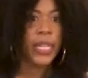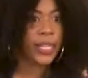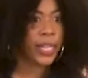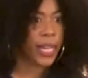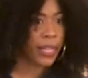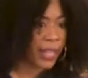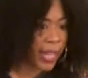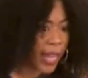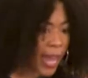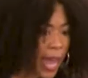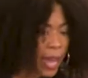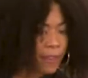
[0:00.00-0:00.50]

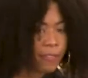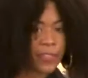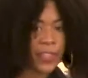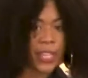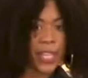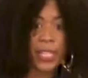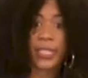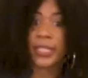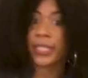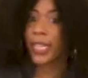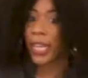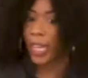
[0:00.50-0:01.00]
Can they have
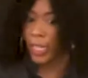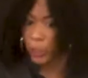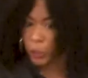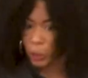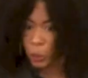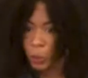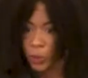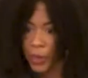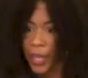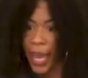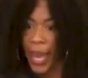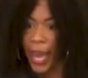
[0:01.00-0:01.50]
this and
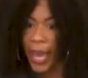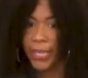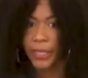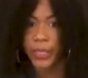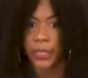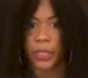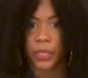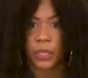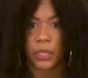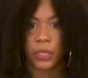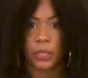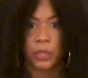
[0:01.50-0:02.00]
do
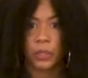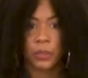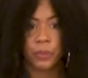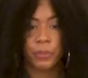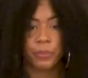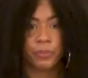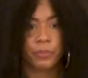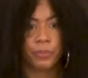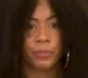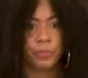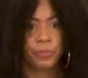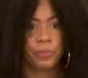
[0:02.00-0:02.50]
that?
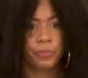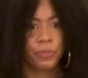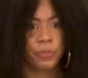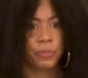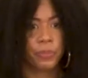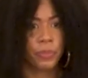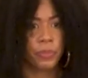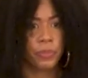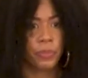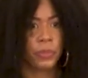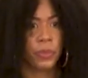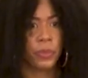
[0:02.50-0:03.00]

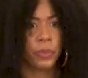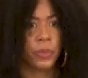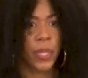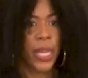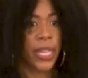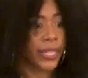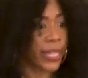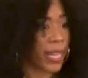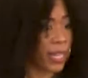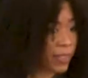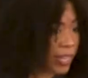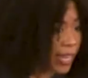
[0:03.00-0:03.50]

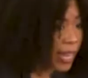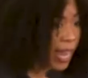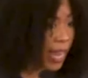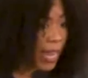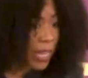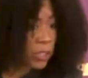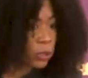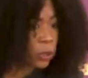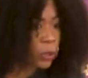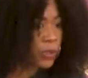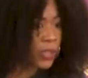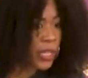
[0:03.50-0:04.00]
Can they
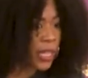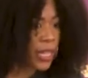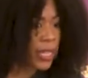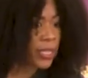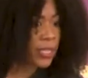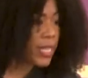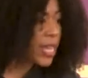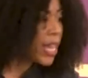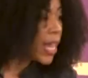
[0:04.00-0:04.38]
handle this